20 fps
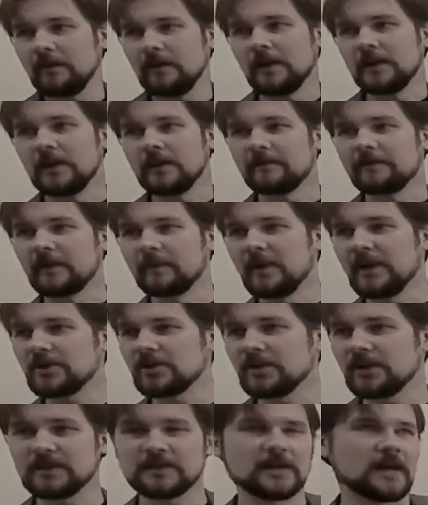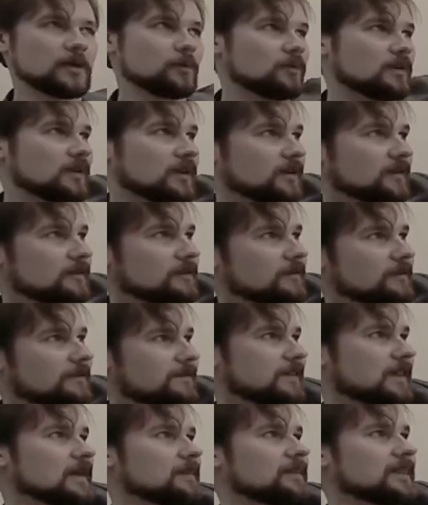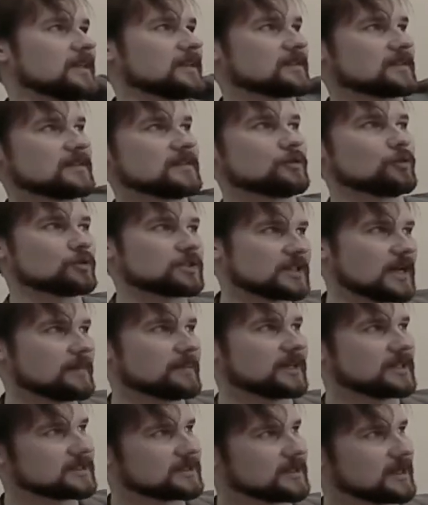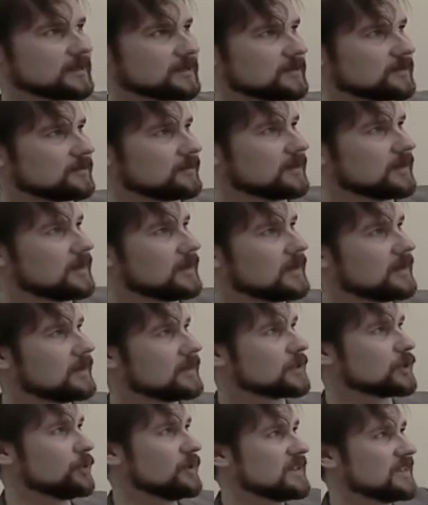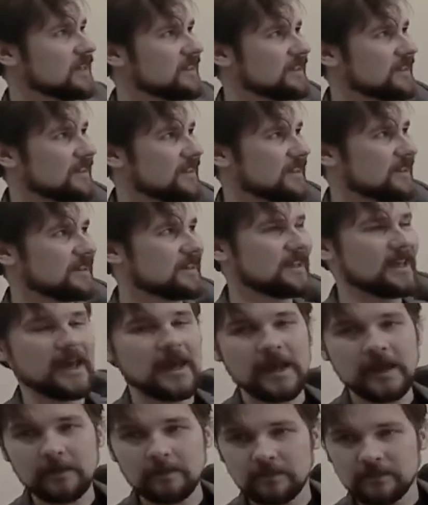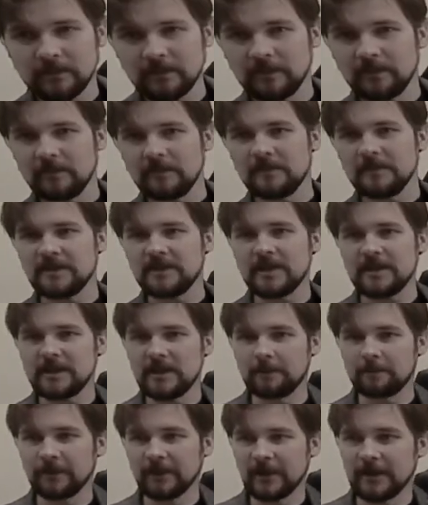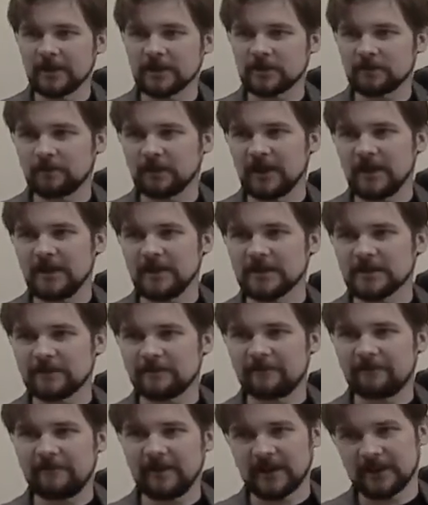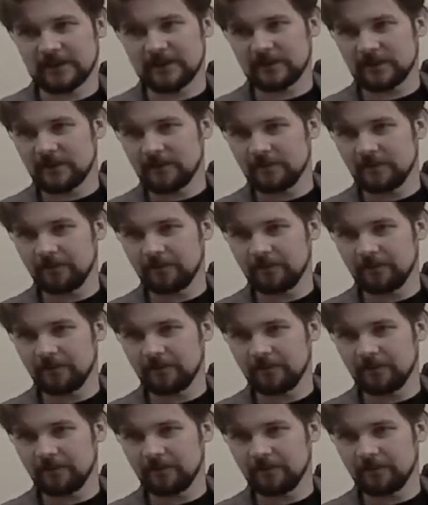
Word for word: In information design, we flip this to some extent. So we say that the game that the players play is fixed,